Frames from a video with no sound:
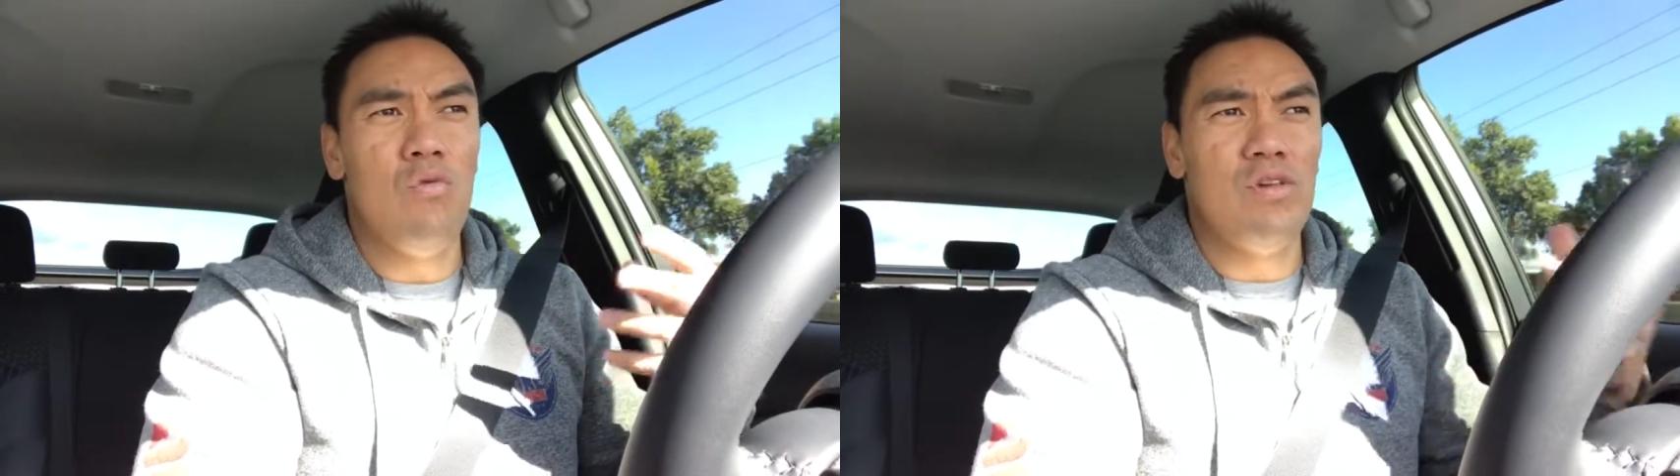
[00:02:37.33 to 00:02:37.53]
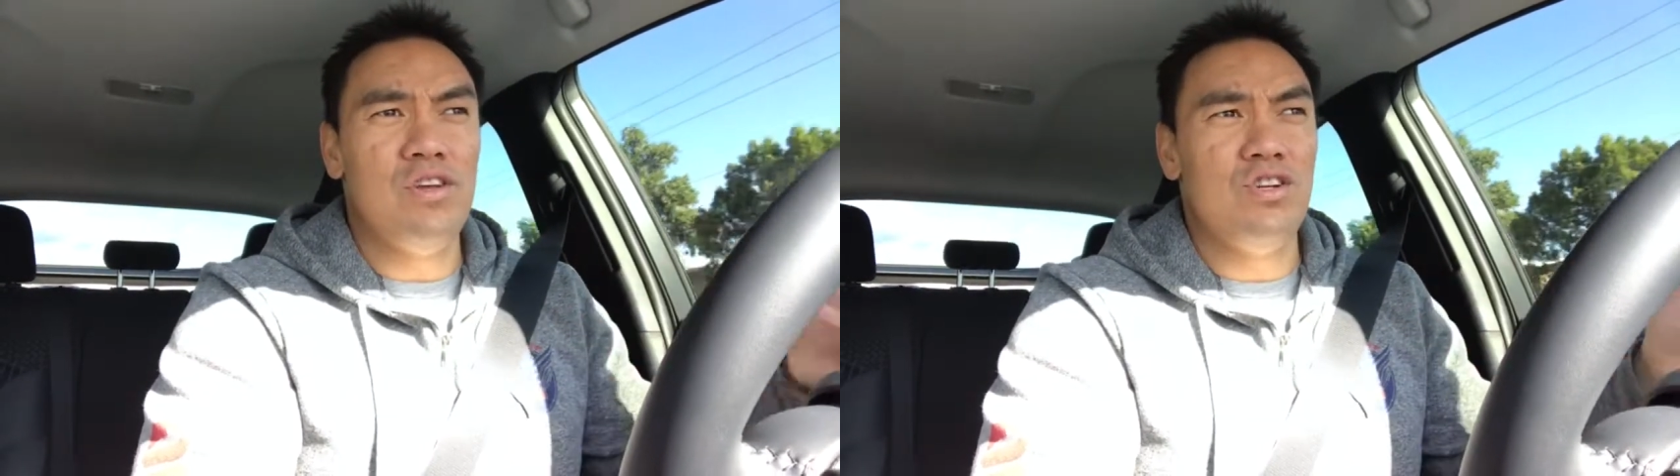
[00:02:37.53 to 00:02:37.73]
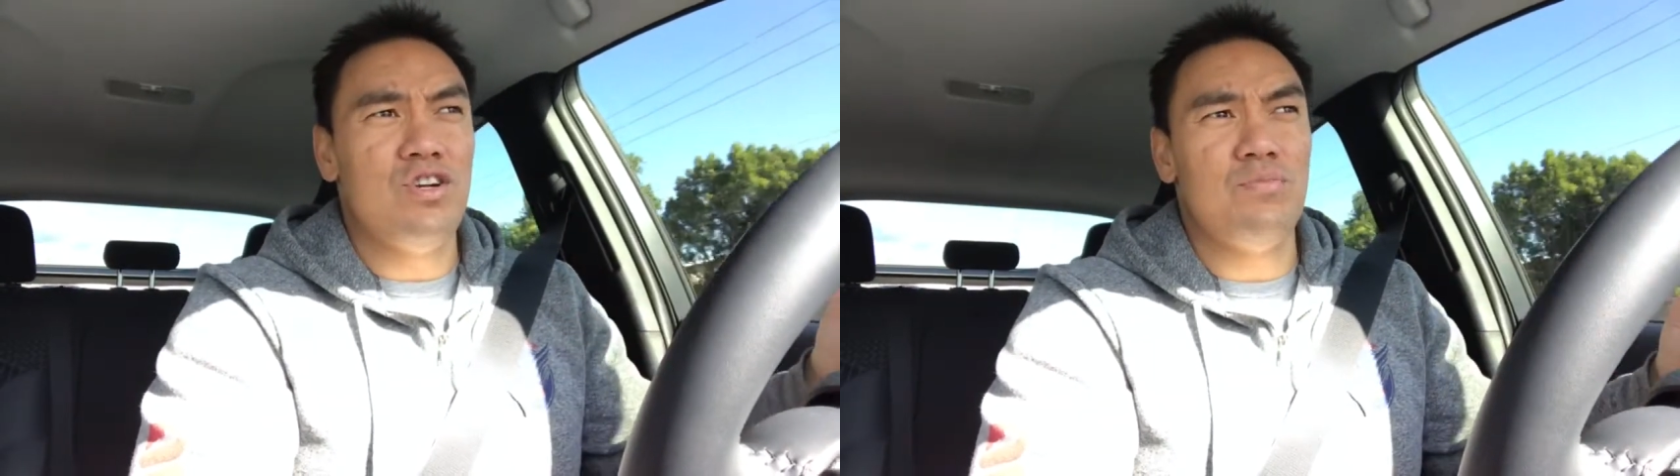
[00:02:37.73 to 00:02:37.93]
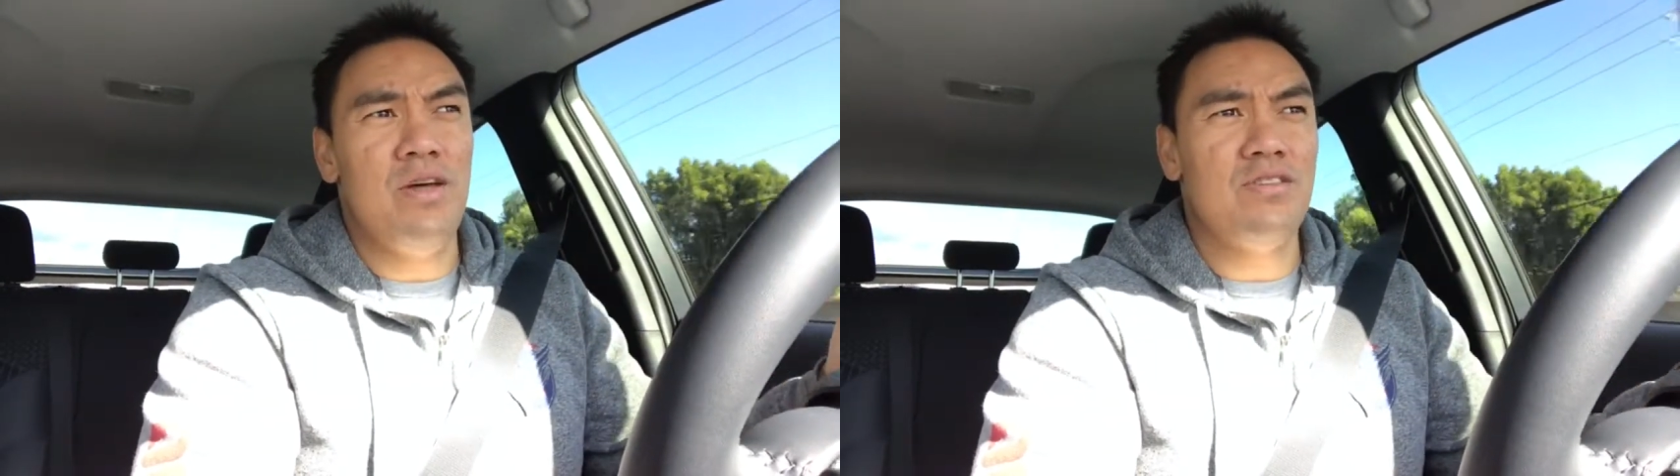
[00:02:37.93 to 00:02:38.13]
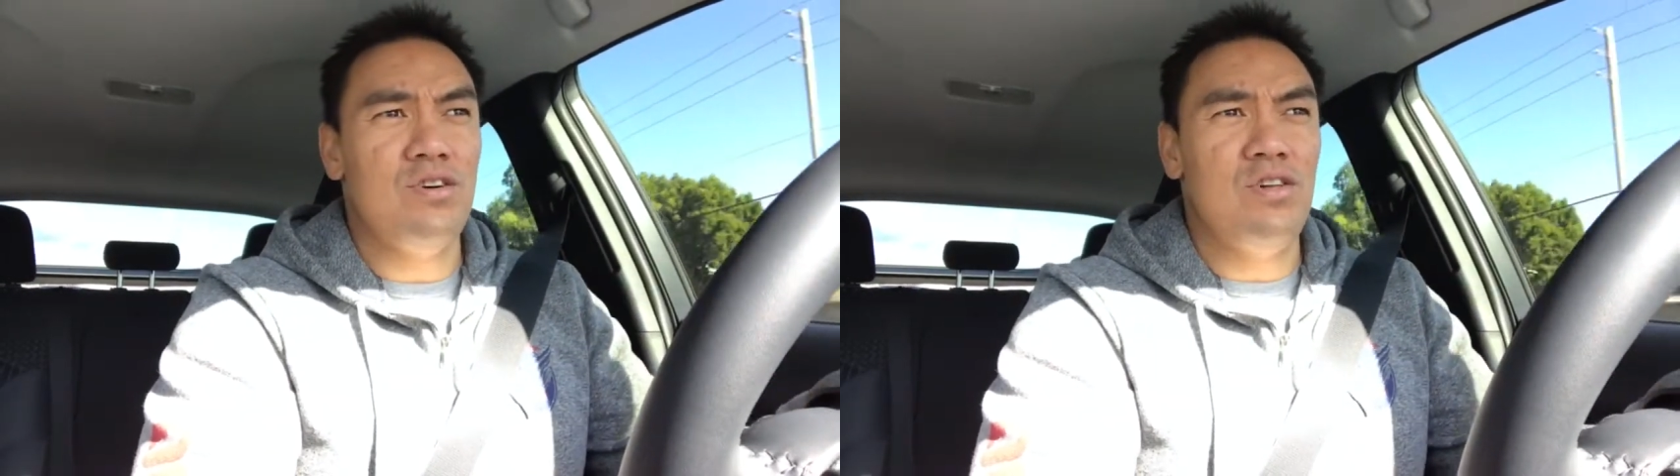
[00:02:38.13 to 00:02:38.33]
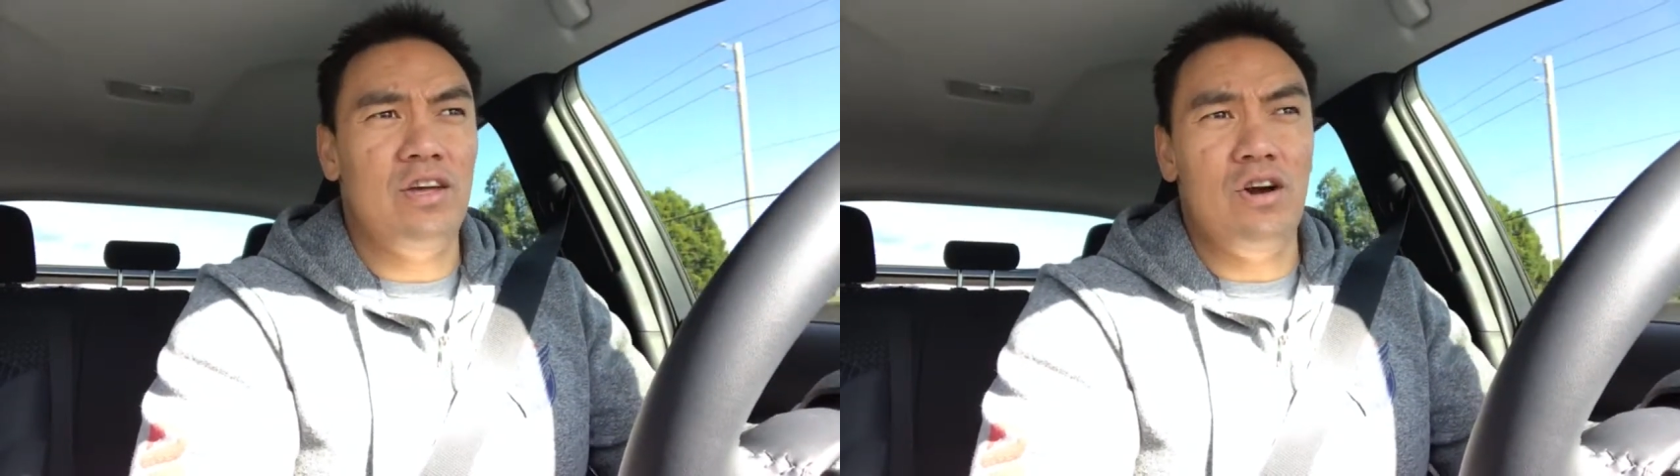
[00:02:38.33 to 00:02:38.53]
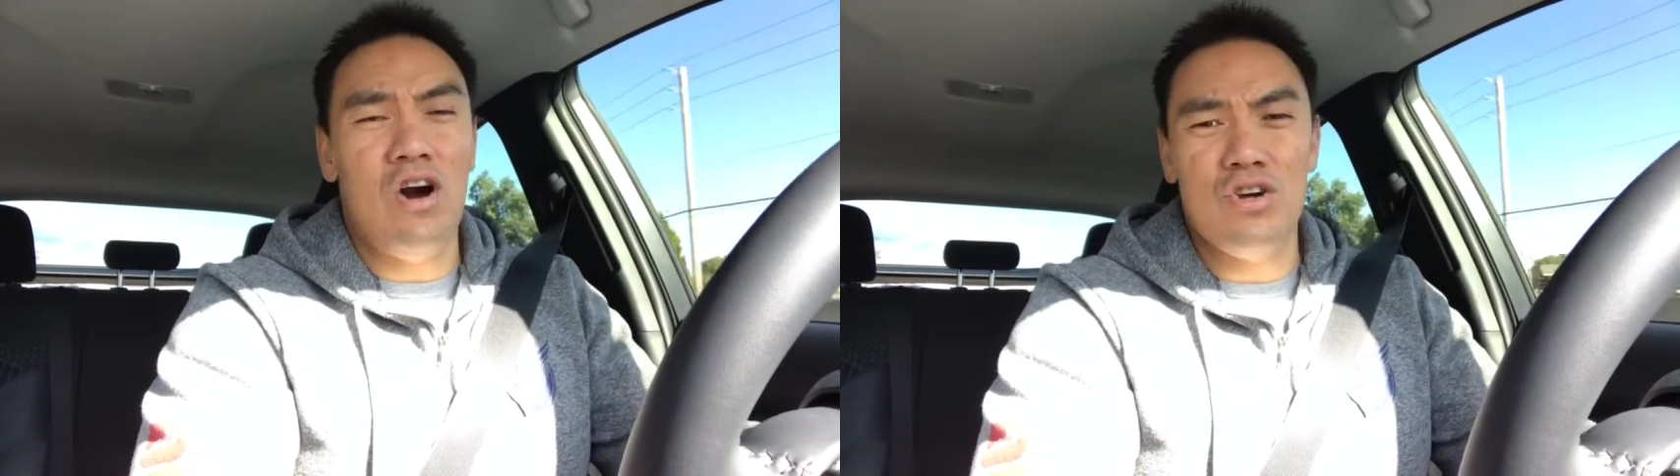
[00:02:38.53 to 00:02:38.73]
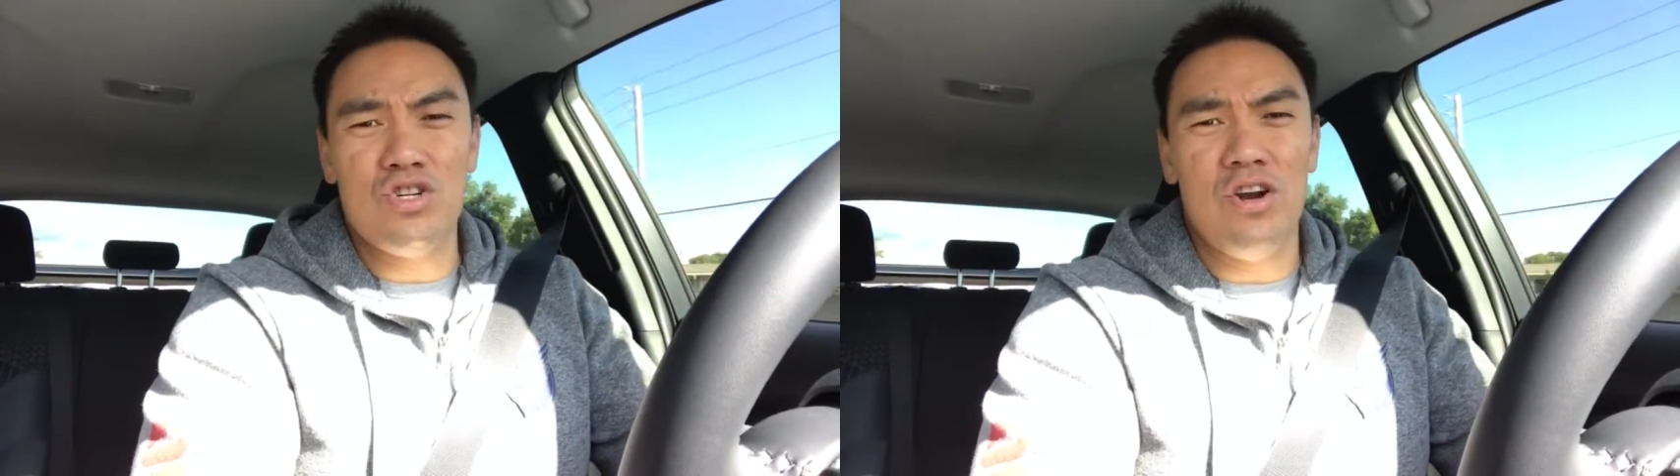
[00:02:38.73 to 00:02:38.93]
overly judgmental and
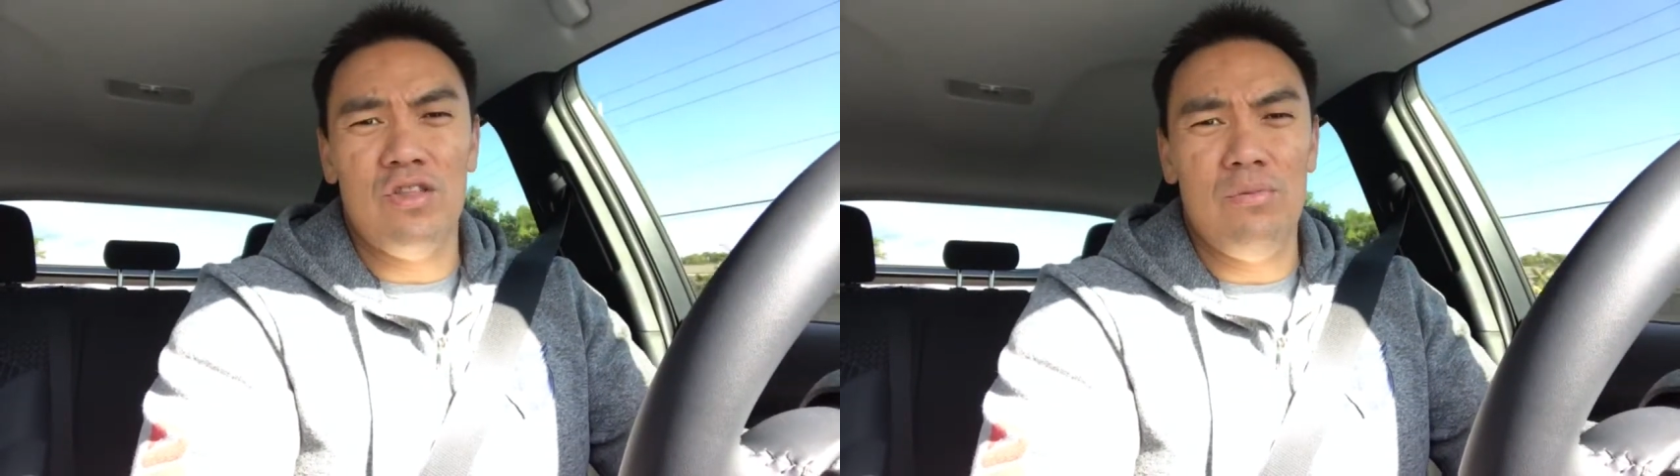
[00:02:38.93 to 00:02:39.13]
harsh on